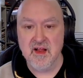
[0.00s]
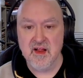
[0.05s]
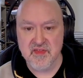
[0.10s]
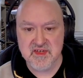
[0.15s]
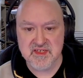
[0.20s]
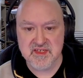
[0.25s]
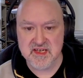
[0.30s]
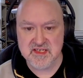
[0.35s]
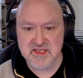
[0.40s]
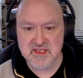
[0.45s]

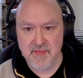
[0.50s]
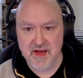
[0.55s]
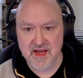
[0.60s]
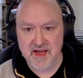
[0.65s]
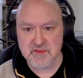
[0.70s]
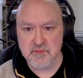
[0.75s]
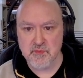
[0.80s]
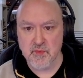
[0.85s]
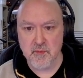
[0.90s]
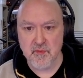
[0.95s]
This has a
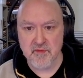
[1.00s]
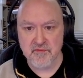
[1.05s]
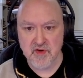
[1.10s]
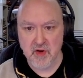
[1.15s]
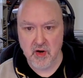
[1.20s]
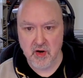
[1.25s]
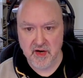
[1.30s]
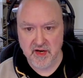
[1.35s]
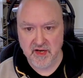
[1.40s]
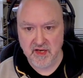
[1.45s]
maximum of
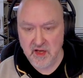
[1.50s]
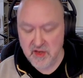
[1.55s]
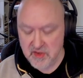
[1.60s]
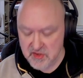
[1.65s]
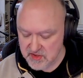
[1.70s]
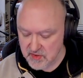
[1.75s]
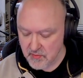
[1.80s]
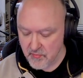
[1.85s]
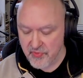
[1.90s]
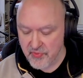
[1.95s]
9.
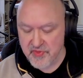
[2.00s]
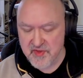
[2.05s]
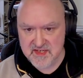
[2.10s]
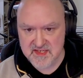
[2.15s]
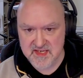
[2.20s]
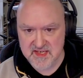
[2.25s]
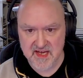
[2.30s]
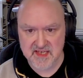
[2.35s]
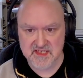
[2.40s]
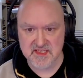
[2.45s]
So
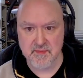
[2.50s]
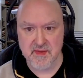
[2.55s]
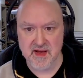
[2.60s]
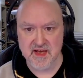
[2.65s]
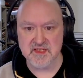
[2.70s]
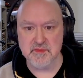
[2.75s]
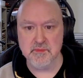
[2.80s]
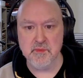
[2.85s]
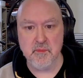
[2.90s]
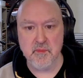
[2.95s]
this has a
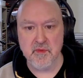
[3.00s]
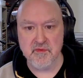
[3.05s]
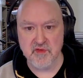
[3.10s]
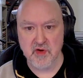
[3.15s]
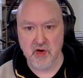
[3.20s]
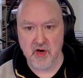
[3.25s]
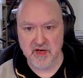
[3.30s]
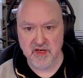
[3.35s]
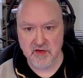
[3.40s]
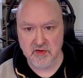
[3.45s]
maximum of
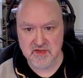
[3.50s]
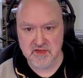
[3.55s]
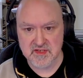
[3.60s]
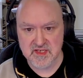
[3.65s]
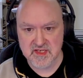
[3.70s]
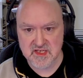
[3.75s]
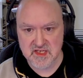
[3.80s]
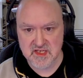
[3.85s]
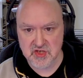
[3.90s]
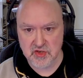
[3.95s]
9 because
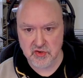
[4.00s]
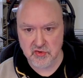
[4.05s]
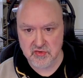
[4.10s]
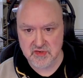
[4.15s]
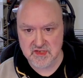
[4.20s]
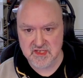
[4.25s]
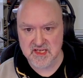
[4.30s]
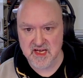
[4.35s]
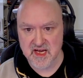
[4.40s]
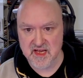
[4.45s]
the digit
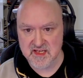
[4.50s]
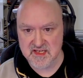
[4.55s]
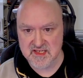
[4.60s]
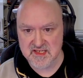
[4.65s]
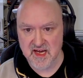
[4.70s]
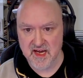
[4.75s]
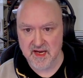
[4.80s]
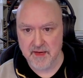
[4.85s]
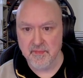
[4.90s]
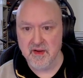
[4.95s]
could stay the
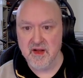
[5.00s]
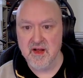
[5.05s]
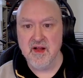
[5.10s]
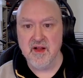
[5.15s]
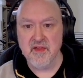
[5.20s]
same.